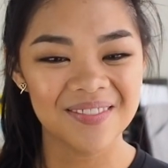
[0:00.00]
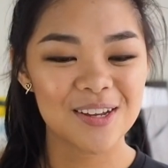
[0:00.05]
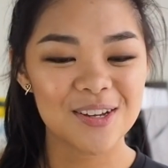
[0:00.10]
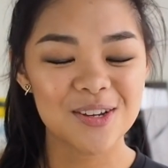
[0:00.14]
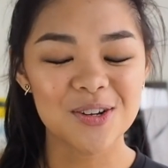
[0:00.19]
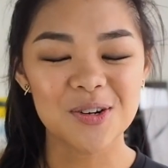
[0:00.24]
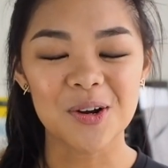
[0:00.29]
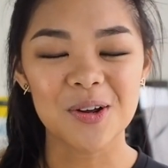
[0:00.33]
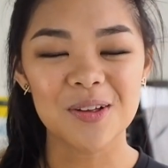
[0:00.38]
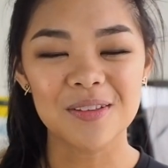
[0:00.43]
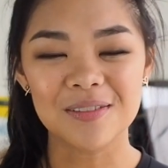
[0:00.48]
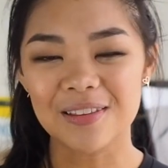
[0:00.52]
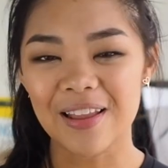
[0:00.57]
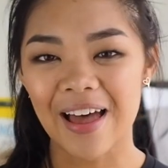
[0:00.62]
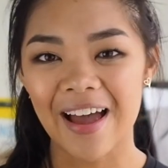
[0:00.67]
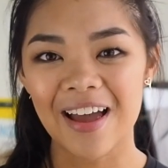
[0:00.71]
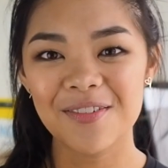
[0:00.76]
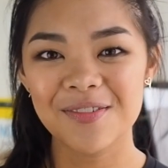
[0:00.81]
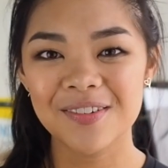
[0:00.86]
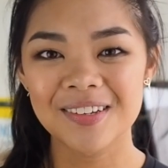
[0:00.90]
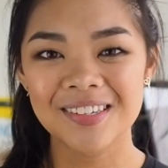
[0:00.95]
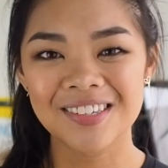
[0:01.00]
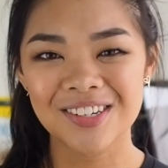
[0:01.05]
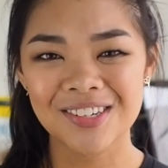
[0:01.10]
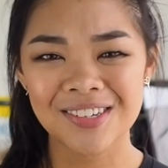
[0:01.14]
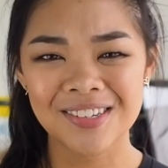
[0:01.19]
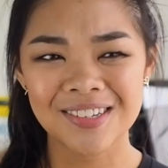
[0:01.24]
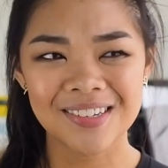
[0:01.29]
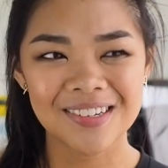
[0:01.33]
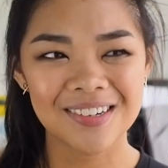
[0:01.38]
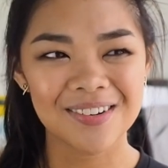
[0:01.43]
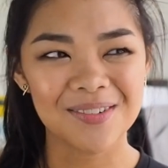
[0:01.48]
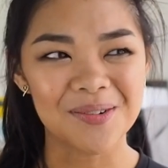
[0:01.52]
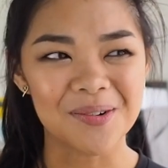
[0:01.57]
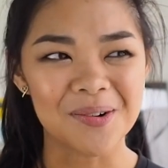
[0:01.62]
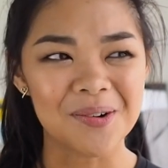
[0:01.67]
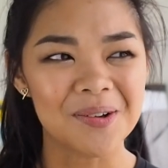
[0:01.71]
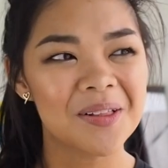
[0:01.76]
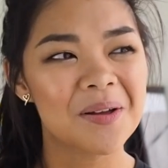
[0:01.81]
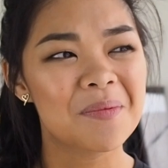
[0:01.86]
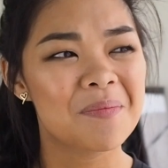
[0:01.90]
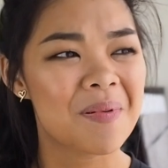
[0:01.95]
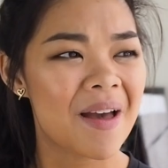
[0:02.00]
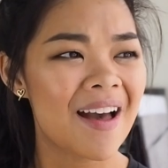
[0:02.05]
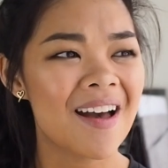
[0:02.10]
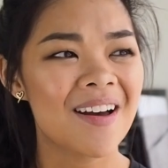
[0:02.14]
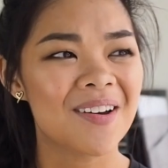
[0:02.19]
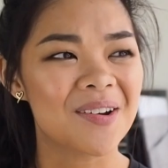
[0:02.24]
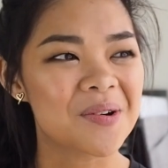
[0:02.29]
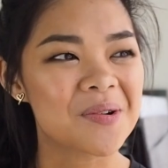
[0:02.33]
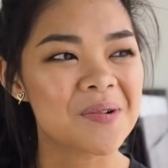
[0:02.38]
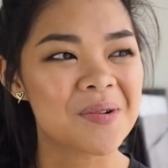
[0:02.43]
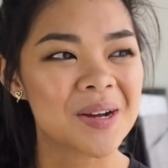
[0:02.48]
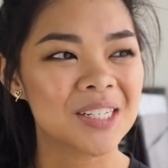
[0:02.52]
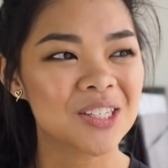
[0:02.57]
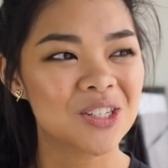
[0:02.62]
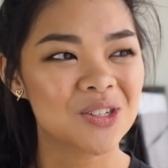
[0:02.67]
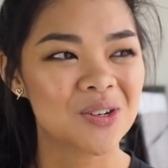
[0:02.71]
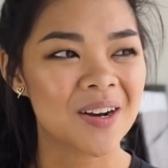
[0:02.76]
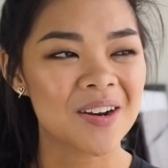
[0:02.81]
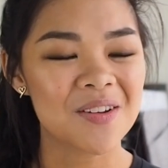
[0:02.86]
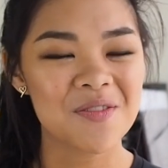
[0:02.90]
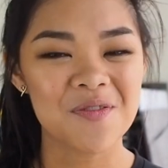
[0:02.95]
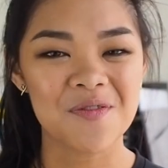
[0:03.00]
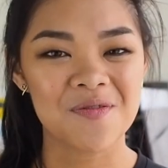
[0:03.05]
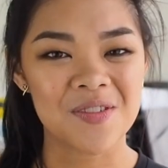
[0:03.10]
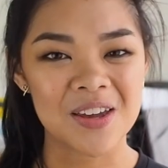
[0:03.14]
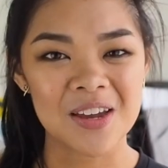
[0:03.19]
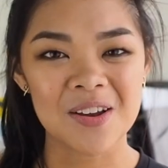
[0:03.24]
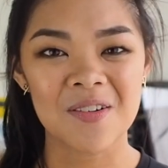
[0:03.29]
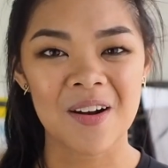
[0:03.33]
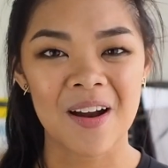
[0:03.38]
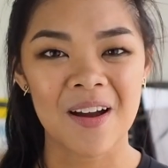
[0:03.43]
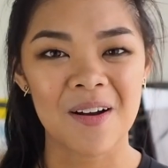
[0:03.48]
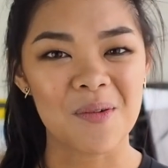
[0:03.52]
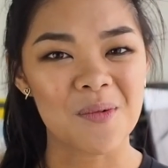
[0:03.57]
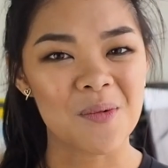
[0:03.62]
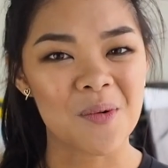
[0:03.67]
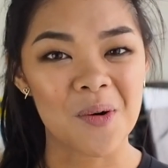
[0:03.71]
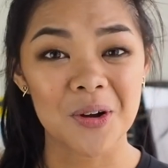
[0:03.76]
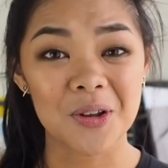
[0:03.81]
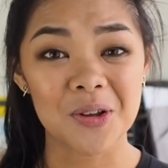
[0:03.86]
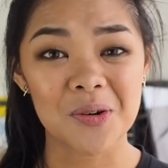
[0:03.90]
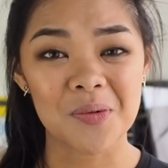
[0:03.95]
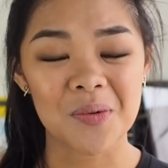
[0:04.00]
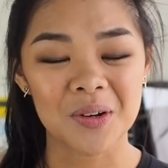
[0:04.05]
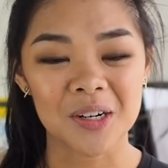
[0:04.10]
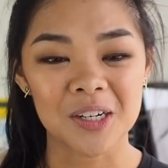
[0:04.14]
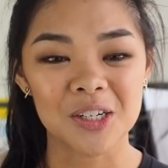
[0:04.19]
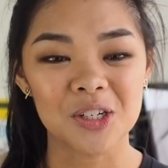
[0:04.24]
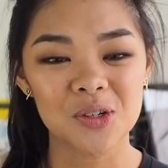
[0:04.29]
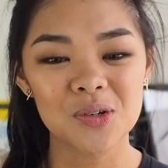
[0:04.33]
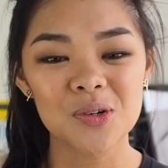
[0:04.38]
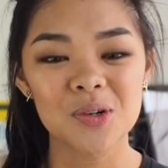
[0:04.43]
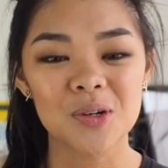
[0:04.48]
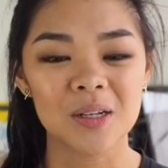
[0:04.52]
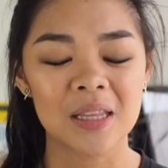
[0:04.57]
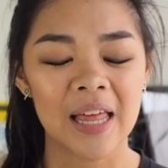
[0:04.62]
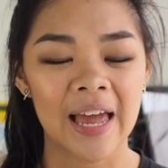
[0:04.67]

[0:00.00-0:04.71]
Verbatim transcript: You know, life is just all about always trying to figure out what you want to do.